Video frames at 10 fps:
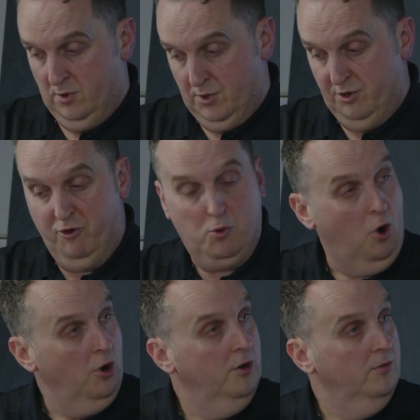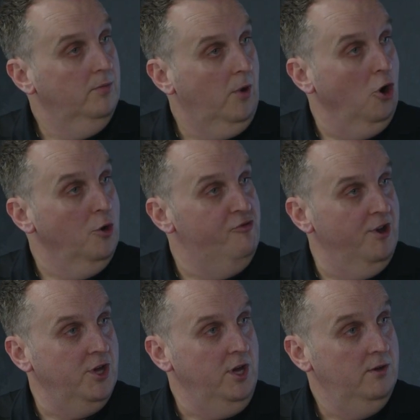require higher
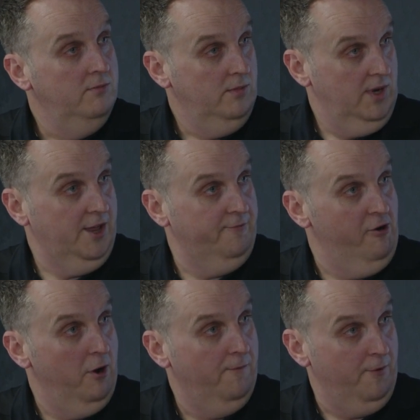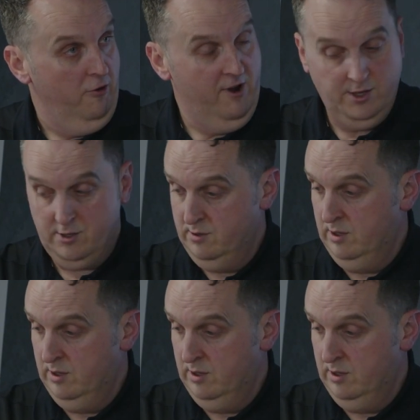pressure, less flow rate.